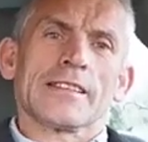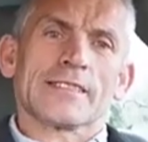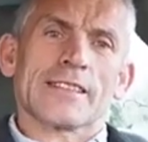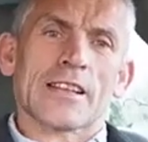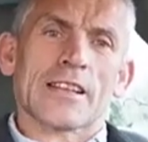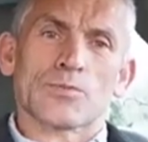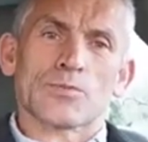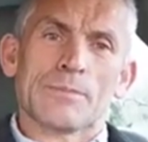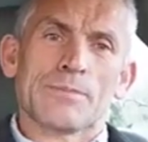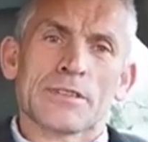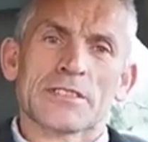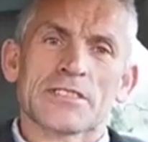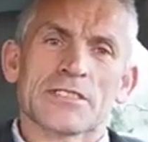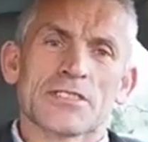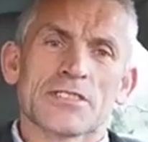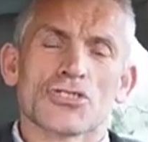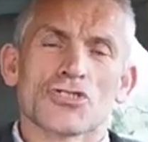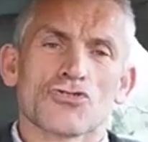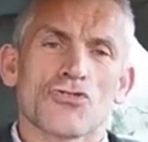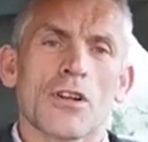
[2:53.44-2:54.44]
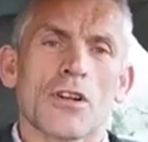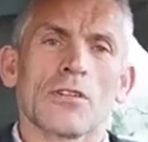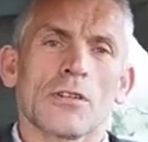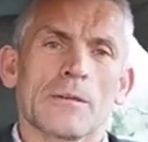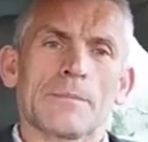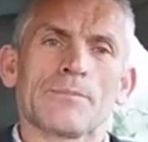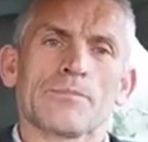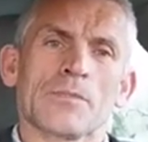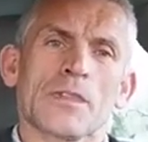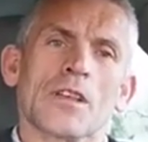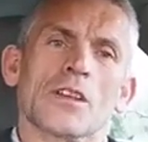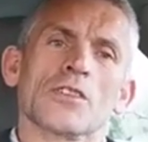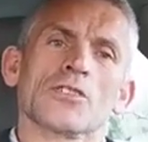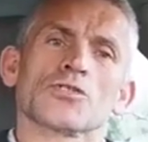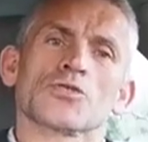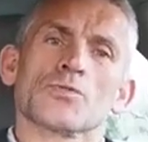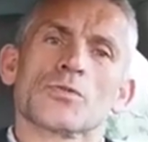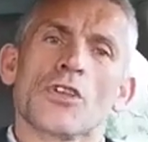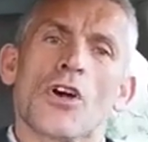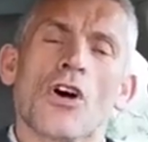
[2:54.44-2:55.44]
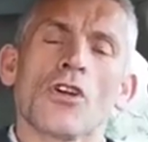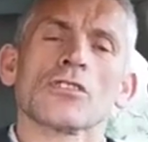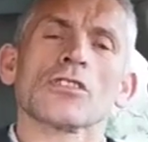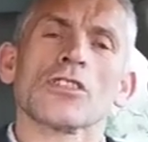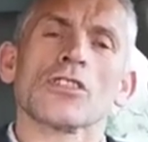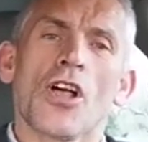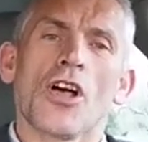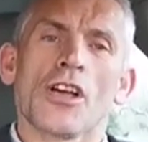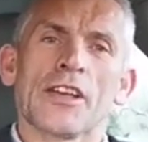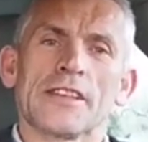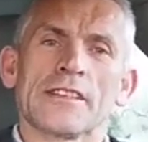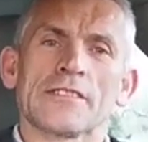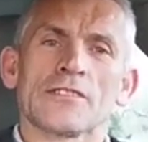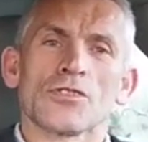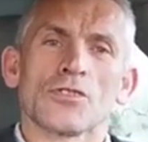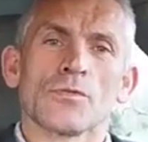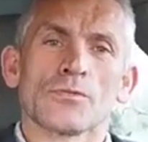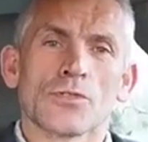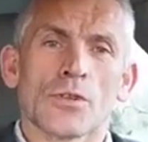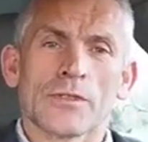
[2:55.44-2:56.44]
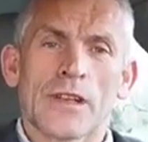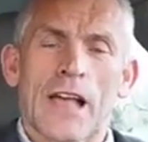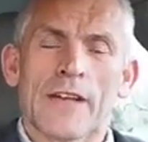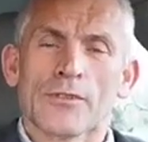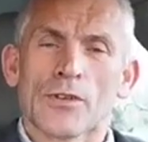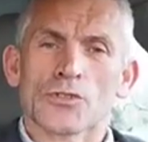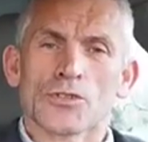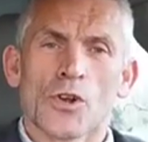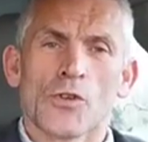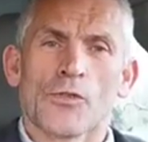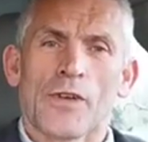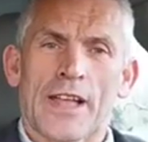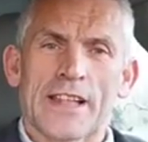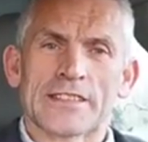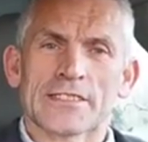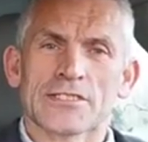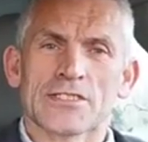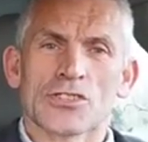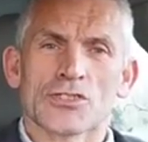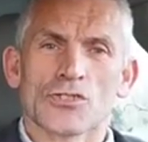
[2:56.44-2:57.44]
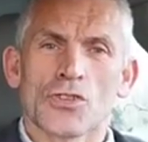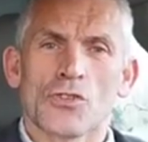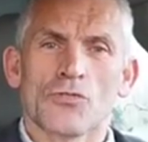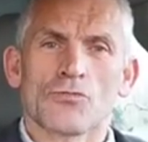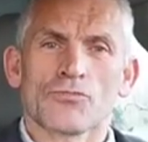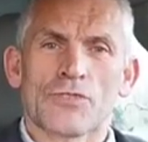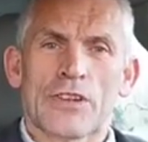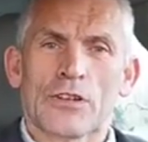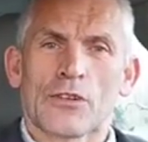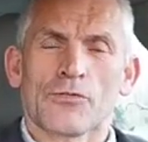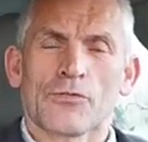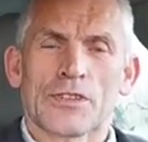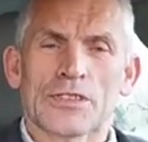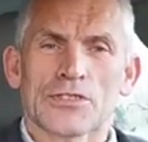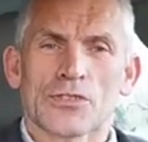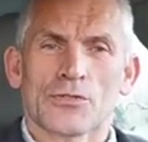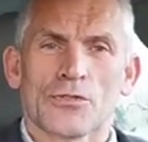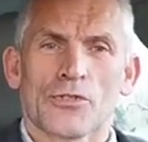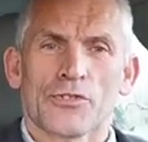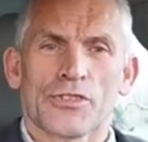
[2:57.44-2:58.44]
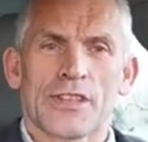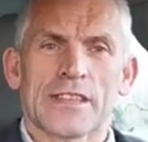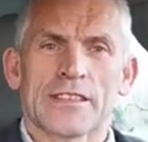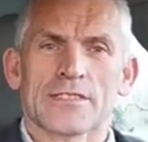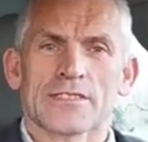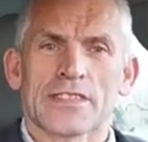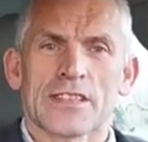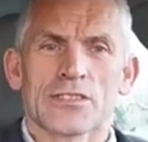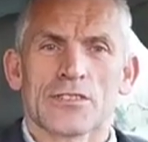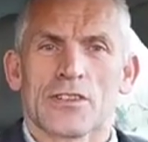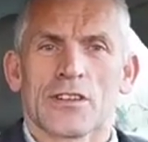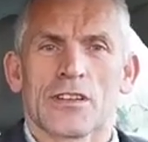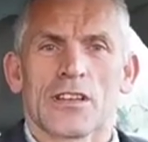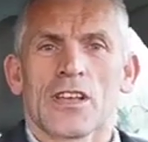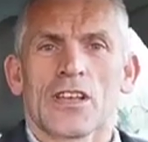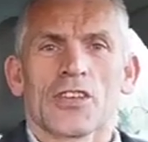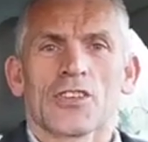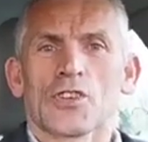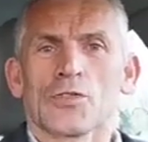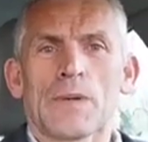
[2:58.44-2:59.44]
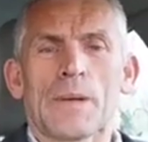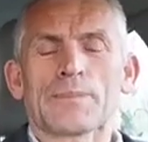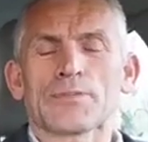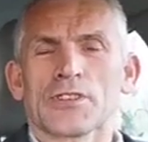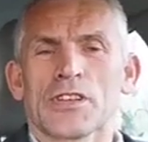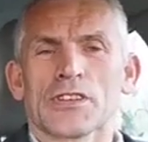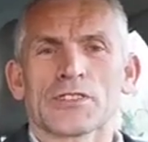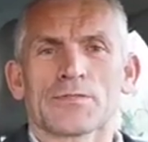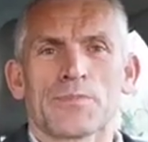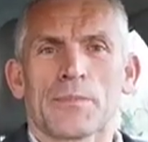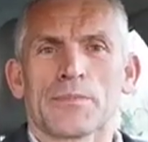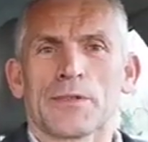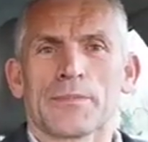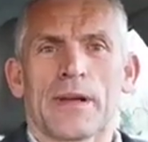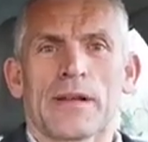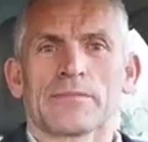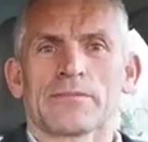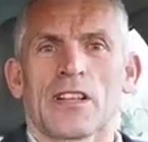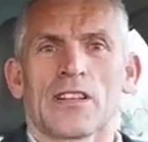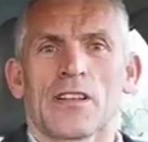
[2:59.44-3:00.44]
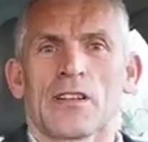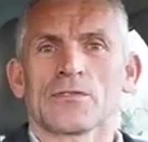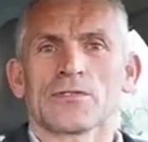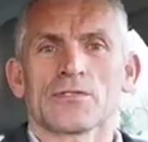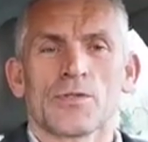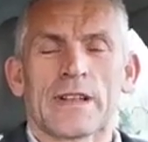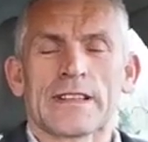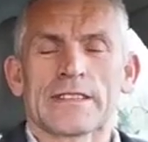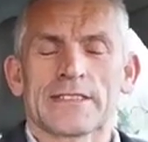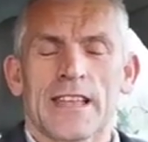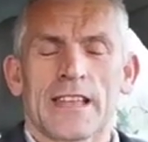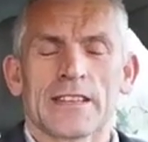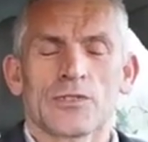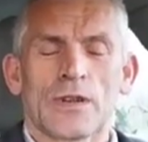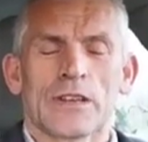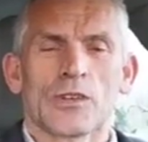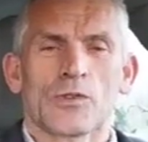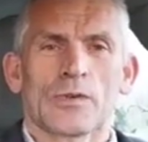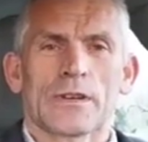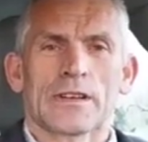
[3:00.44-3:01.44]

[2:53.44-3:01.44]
that's where businesses struggle. So with online, you don't have those overheads because there's no real physical thing. You said your website's probably about, I don't know, 10-20